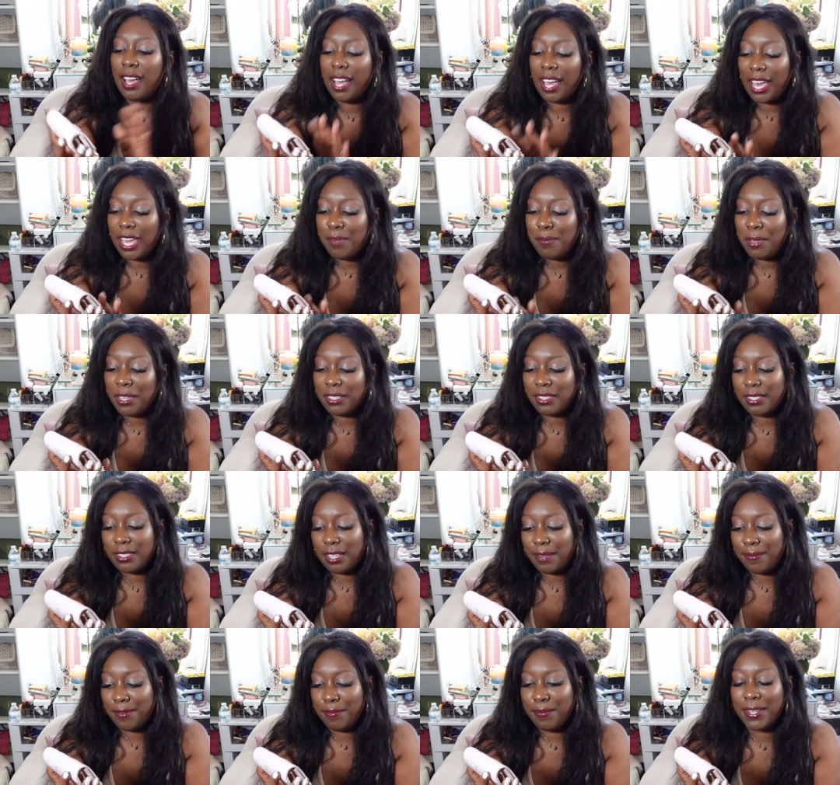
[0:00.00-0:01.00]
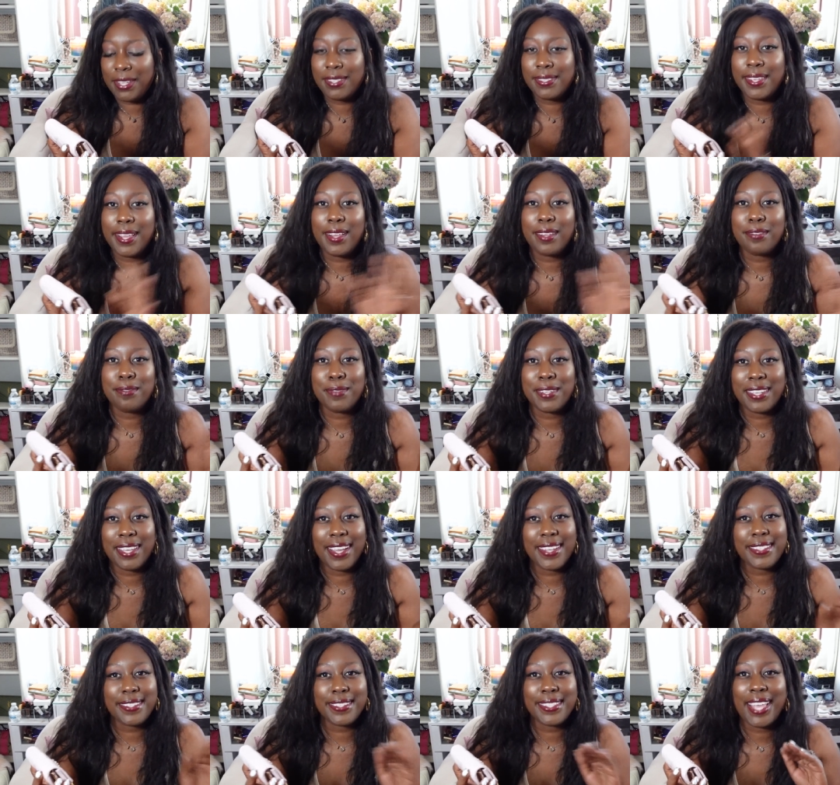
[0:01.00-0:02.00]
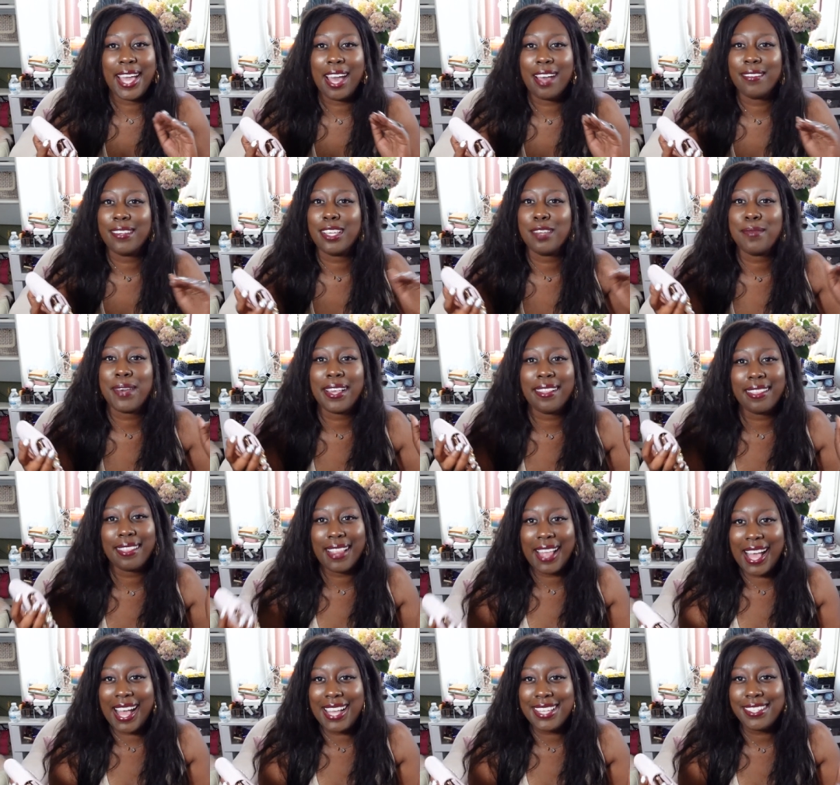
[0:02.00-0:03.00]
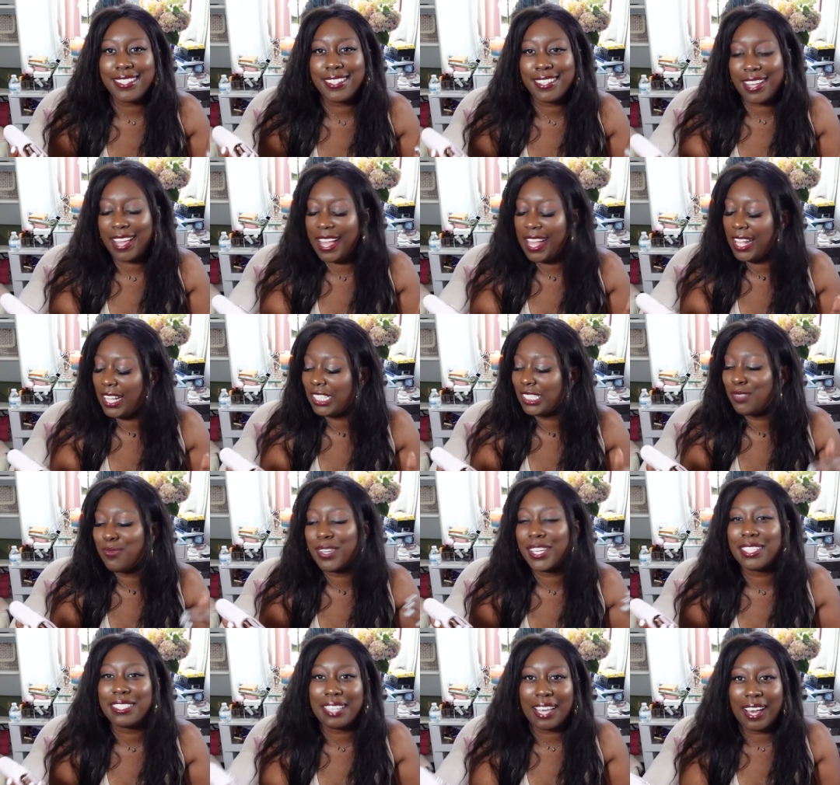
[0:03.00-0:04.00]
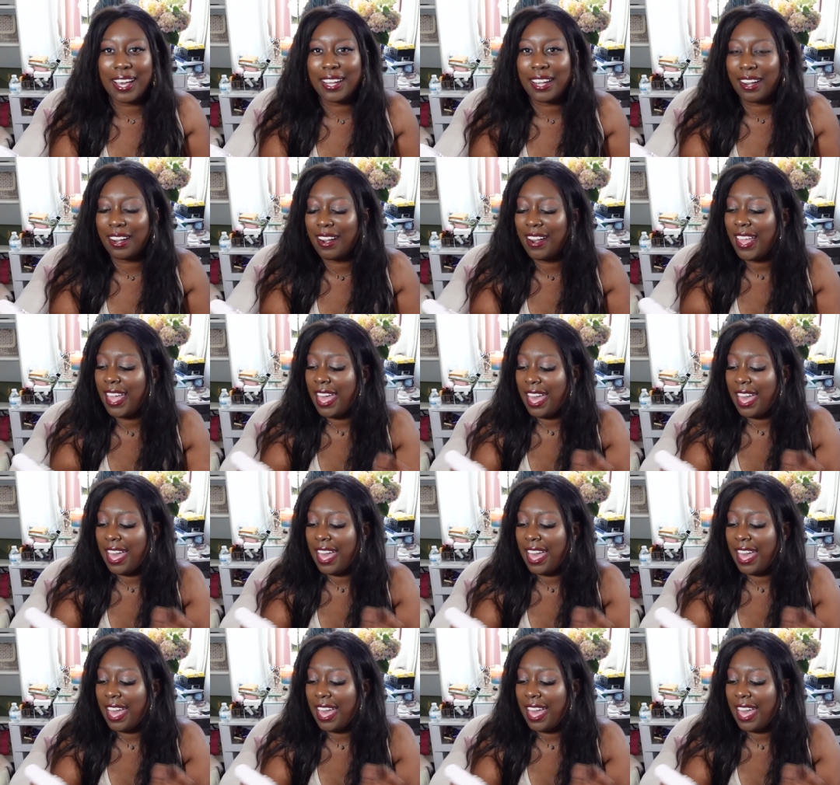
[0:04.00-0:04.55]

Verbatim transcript: I picked this up for myself because I was having my last child, my daughter,